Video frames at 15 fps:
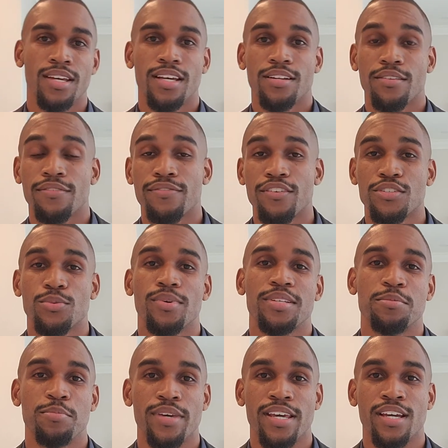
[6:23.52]
The first one is
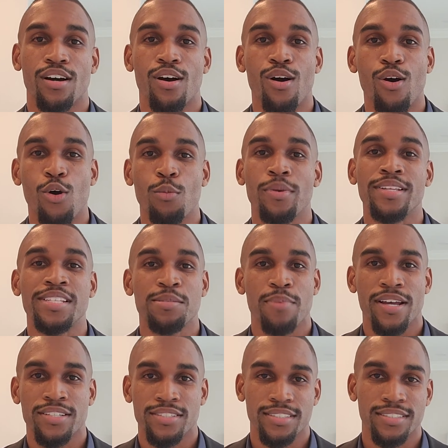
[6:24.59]
being a home
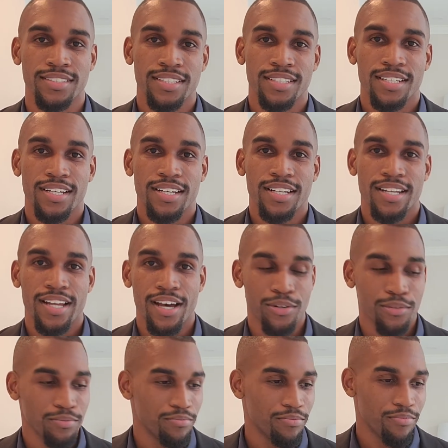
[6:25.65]
inspector.
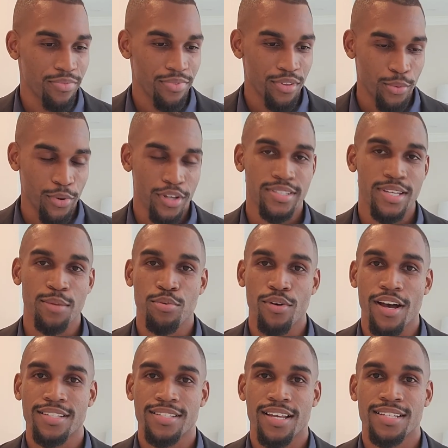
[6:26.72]
Now, the real estate
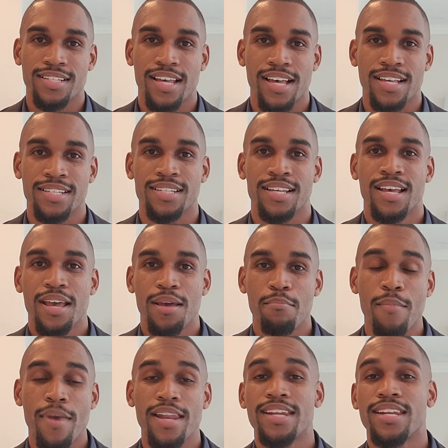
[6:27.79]
process has
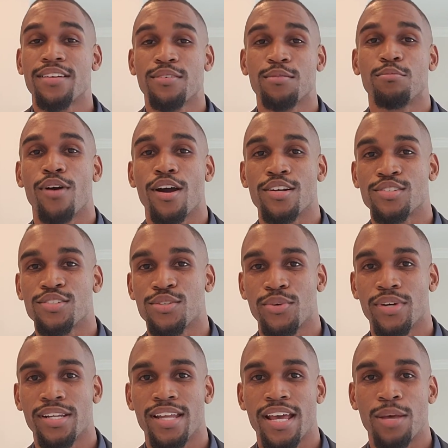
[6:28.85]
many different parts to
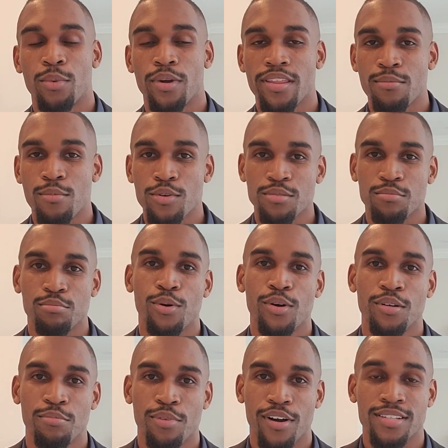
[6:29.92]
it, and one of the most
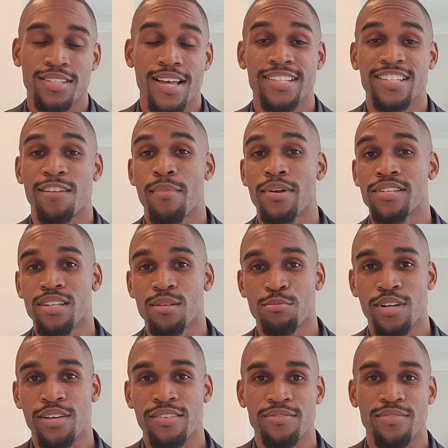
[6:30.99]
important parts, as I've mentioned in
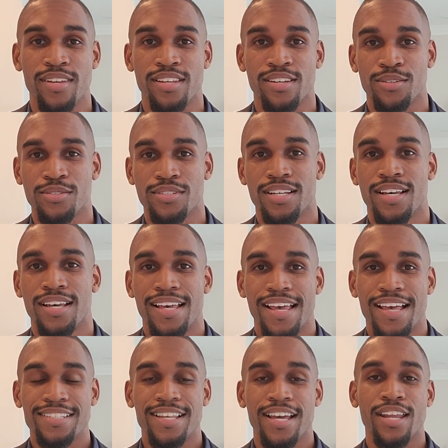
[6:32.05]
previous videos,
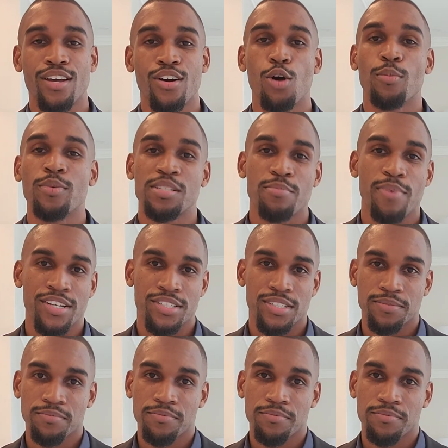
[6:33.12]
is getting a home inspection.